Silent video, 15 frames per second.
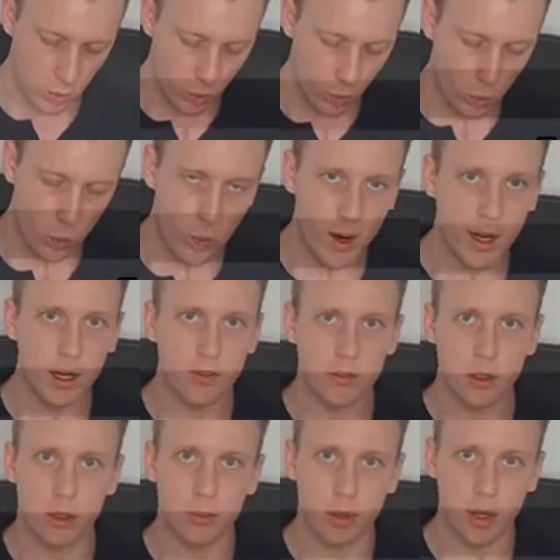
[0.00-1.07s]
when I've got a
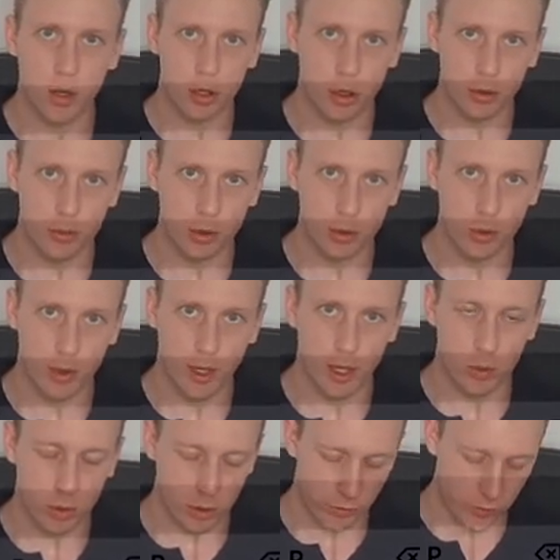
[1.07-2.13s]
polynomial and I
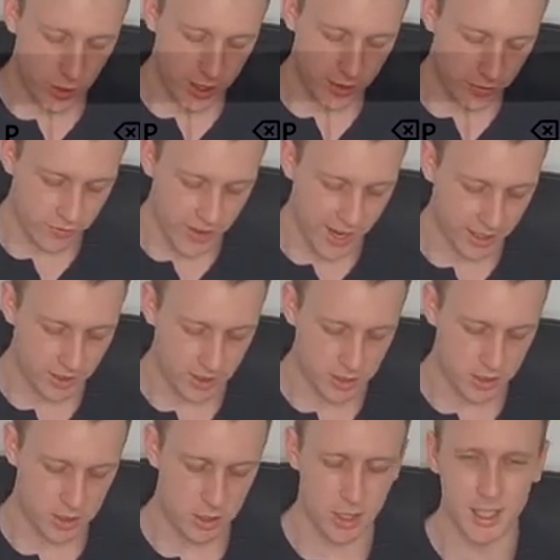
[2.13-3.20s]
want to find the
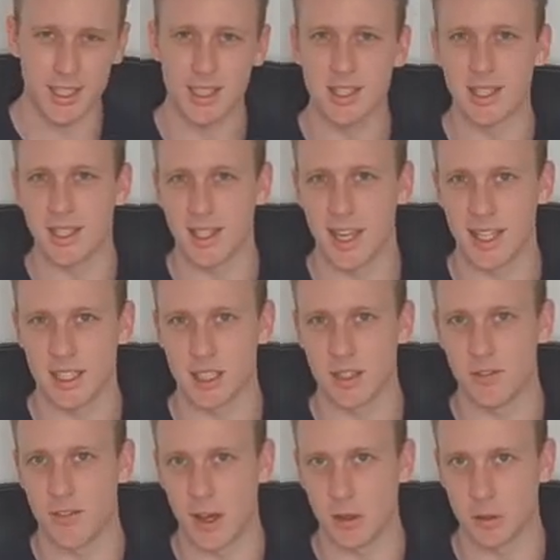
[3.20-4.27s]
factors, I need to guess
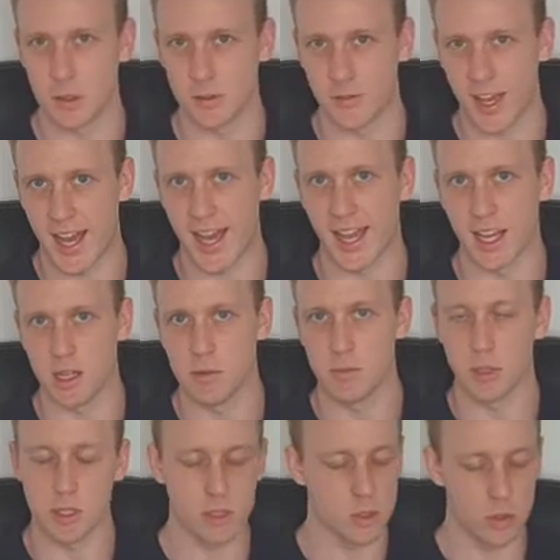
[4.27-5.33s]
values for A,
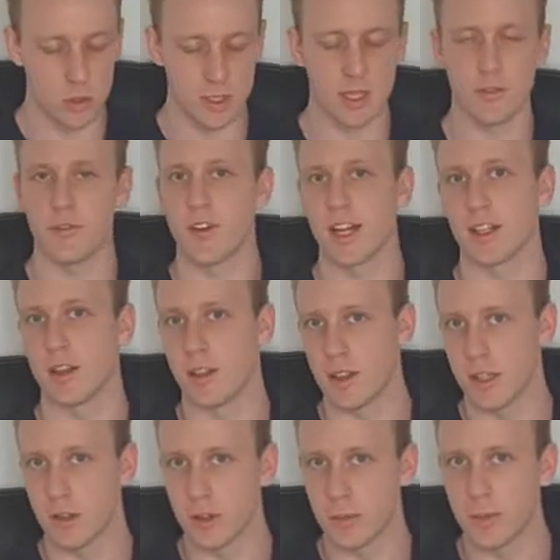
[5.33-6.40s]
because using the factor
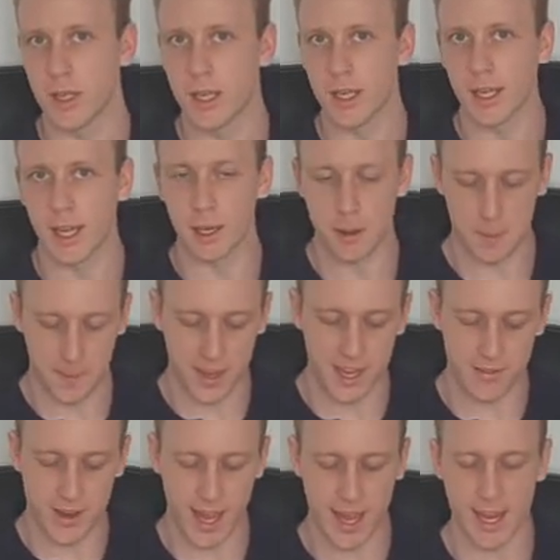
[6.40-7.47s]
theorem, okay, P of
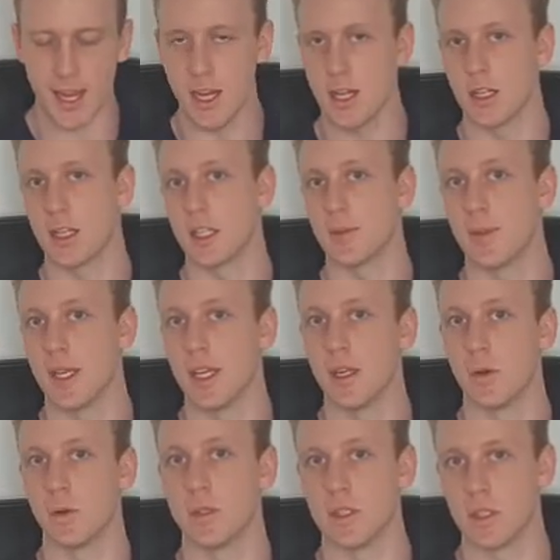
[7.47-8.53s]
A needs to be equal
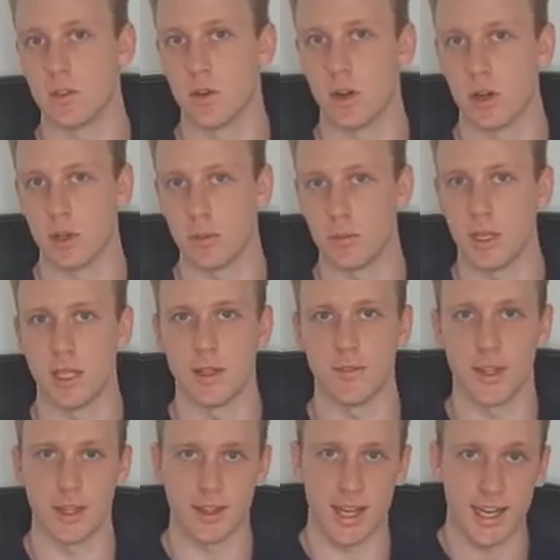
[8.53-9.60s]
to 0, meaning
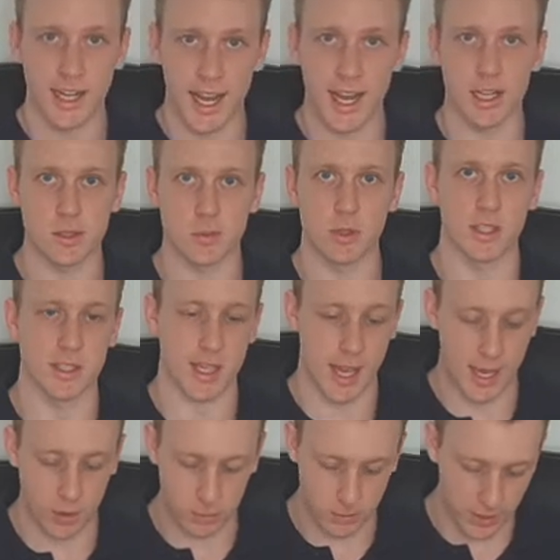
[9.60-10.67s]
that x minus A
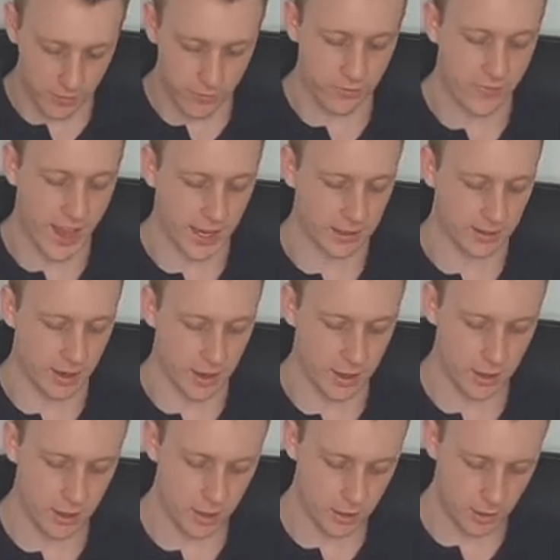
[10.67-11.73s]
would be a factor,
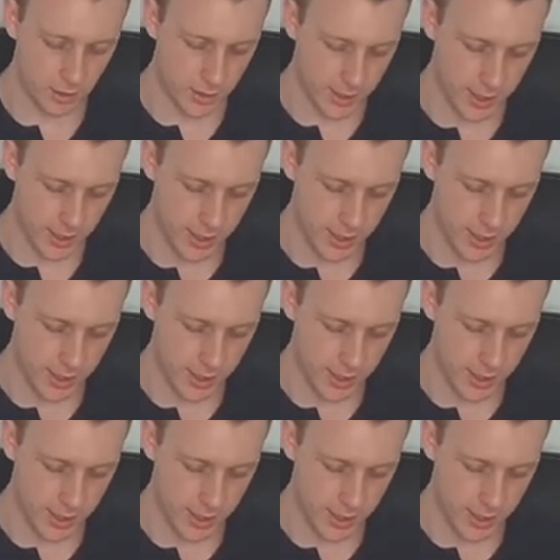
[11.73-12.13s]
right?